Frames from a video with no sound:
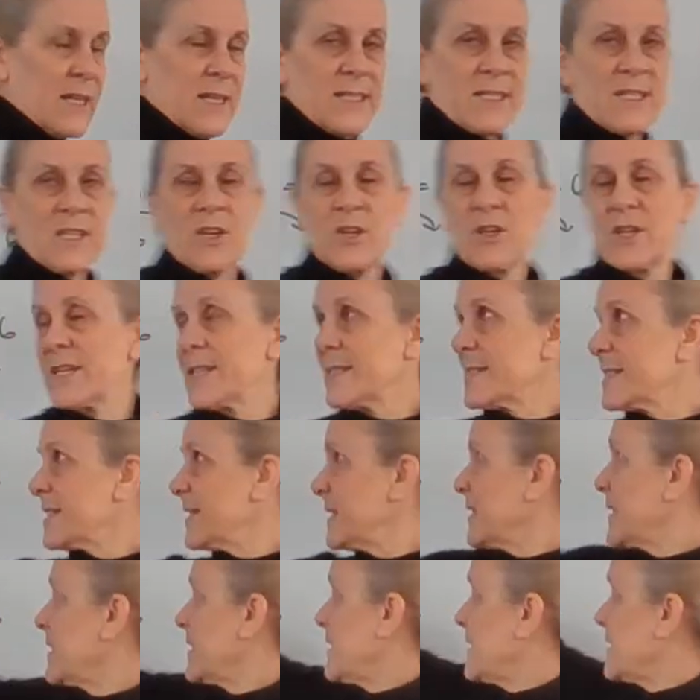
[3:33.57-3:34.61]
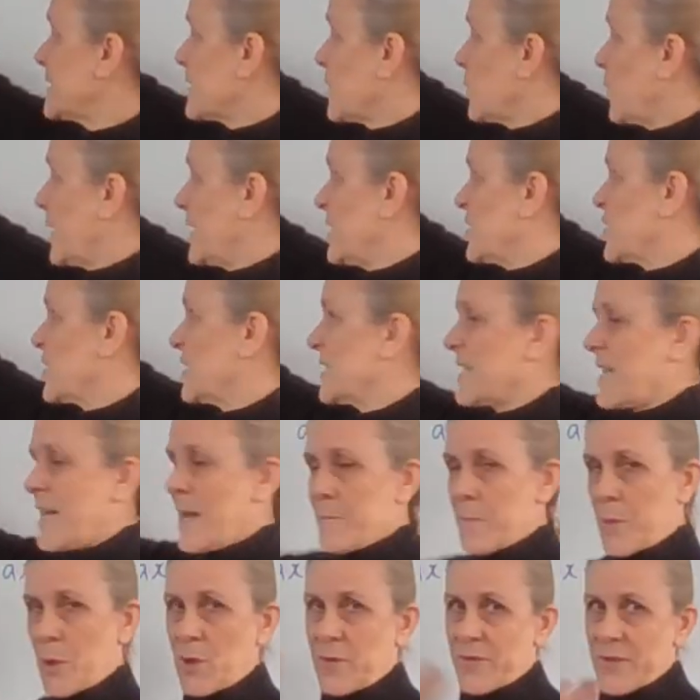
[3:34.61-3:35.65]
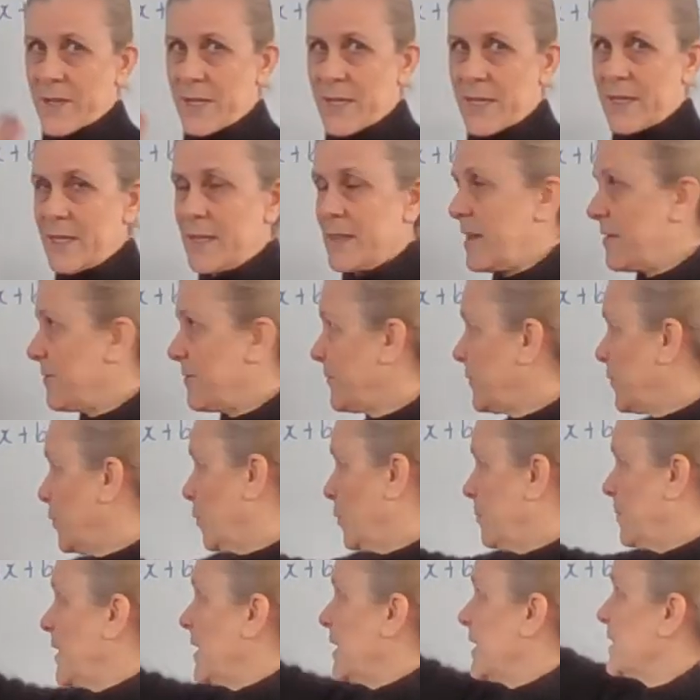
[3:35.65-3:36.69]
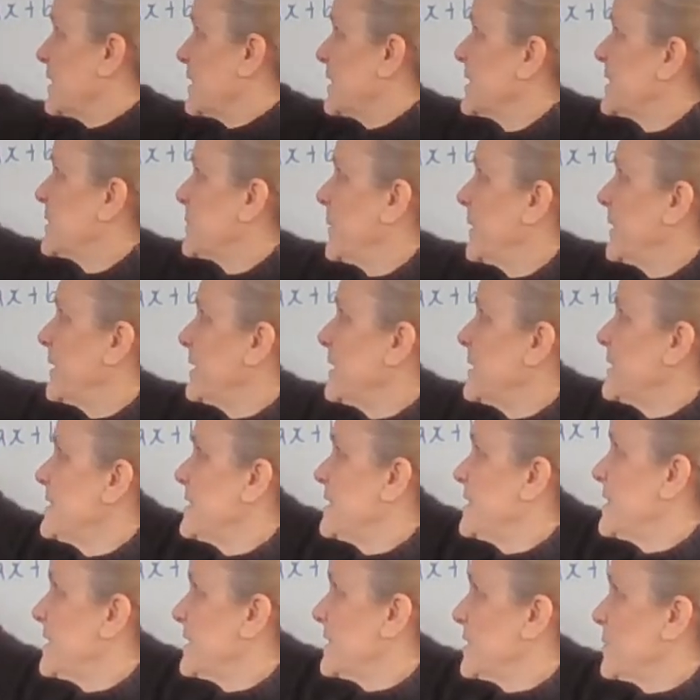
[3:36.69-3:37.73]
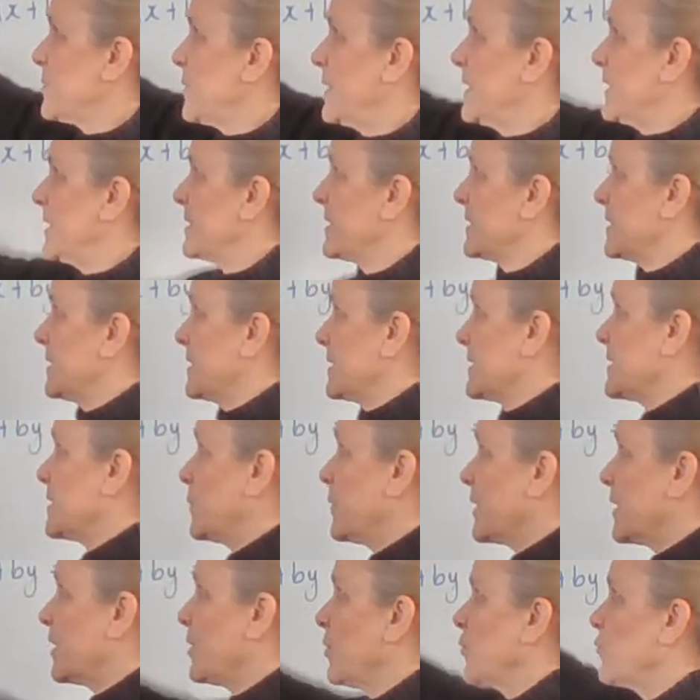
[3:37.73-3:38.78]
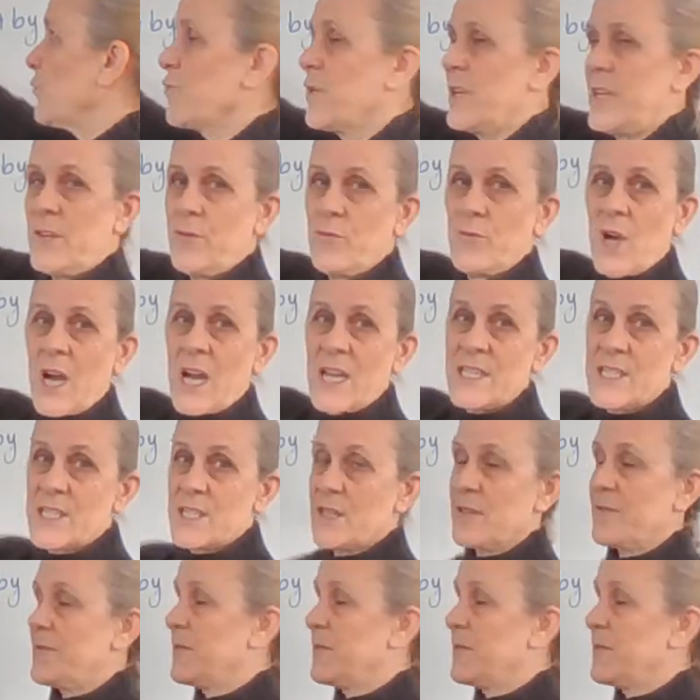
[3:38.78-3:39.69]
So you can see that these equations aren't perfectly in that form. This one is, this one isn't. So we're going to rewrite the